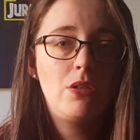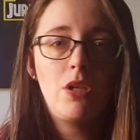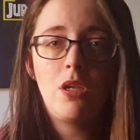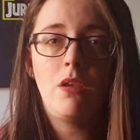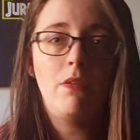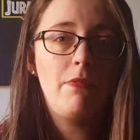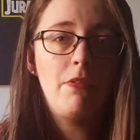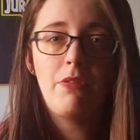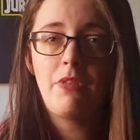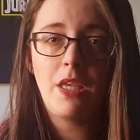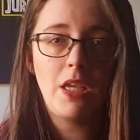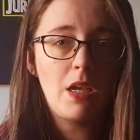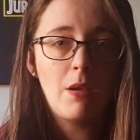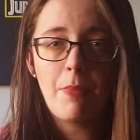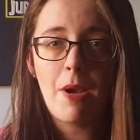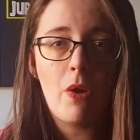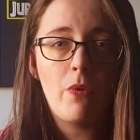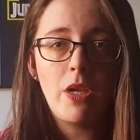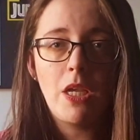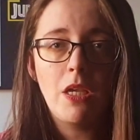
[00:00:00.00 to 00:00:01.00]
to even think
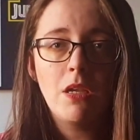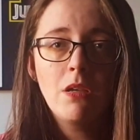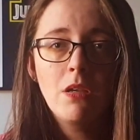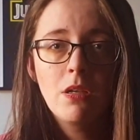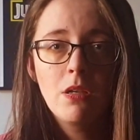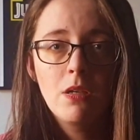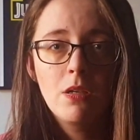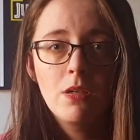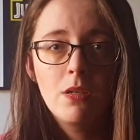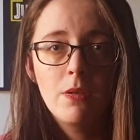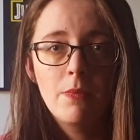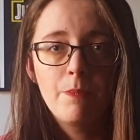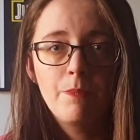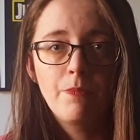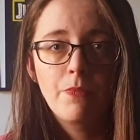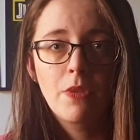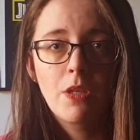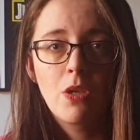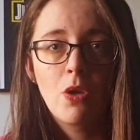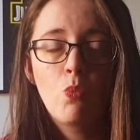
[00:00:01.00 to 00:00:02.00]
about it.
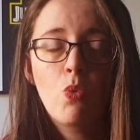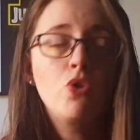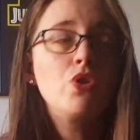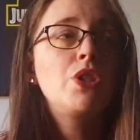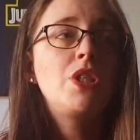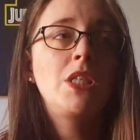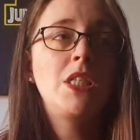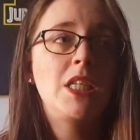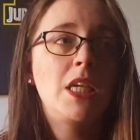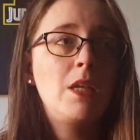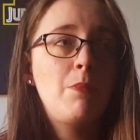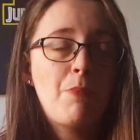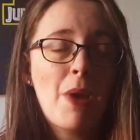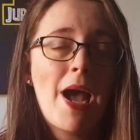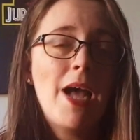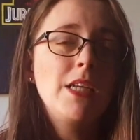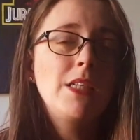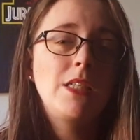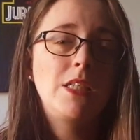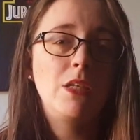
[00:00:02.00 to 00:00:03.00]
Once the day had
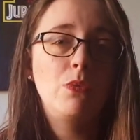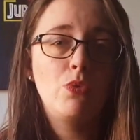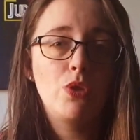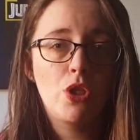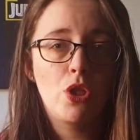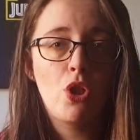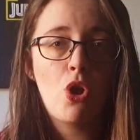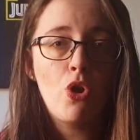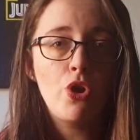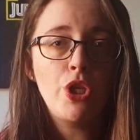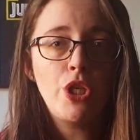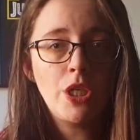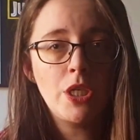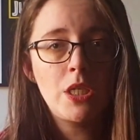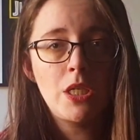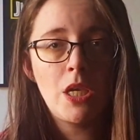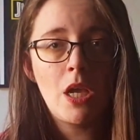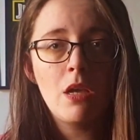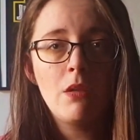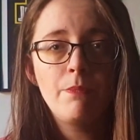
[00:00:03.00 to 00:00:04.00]
passed, it was a lot
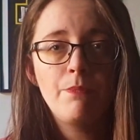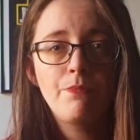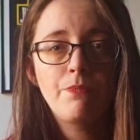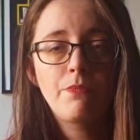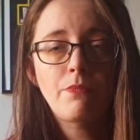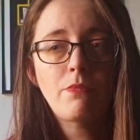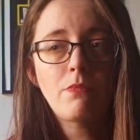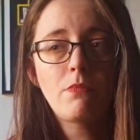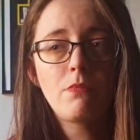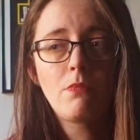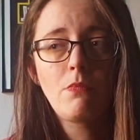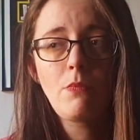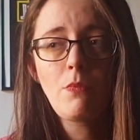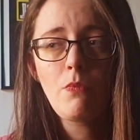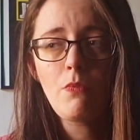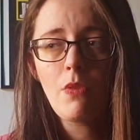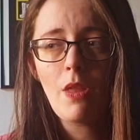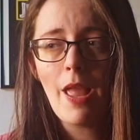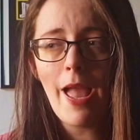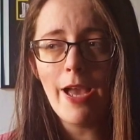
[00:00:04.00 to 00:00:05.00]
easier.
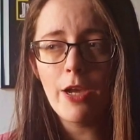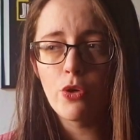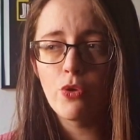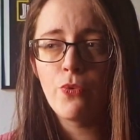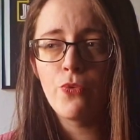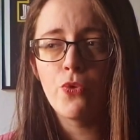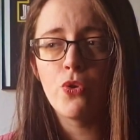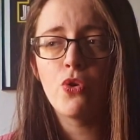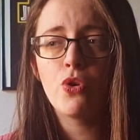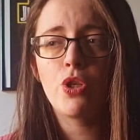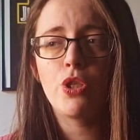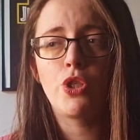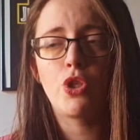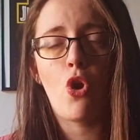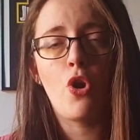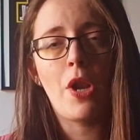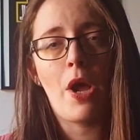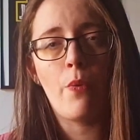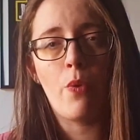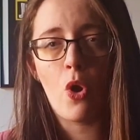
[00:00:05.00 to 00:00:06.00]
I could focus
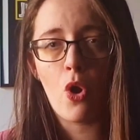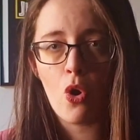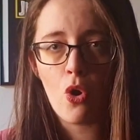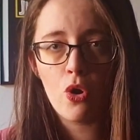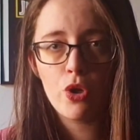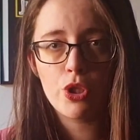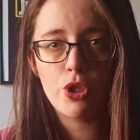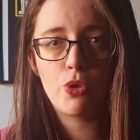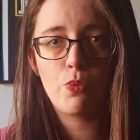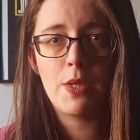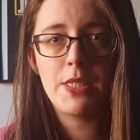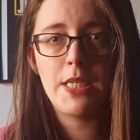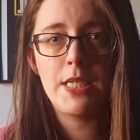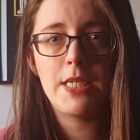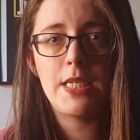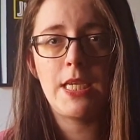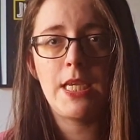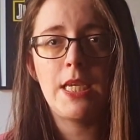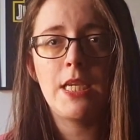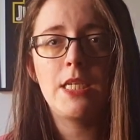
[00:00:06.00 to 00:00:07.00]
on our August wedding
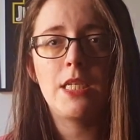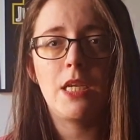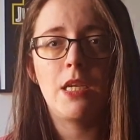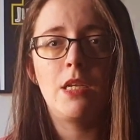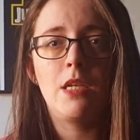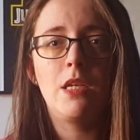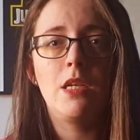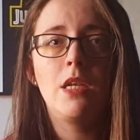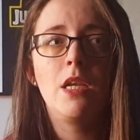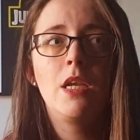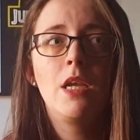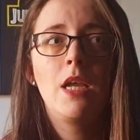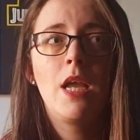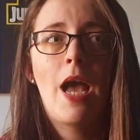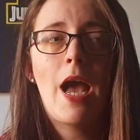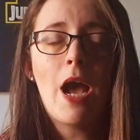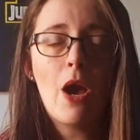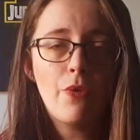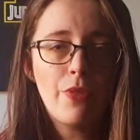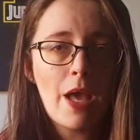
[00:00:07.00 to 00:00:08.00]
date and
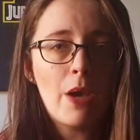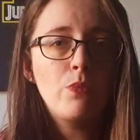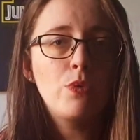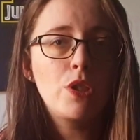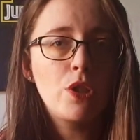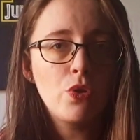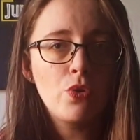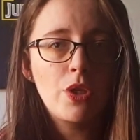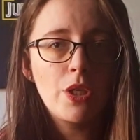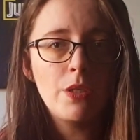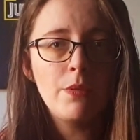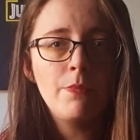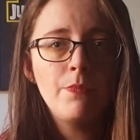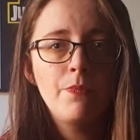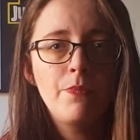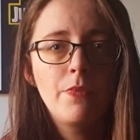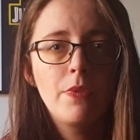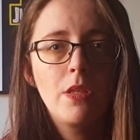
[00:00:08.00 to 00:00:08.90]
how that was looking.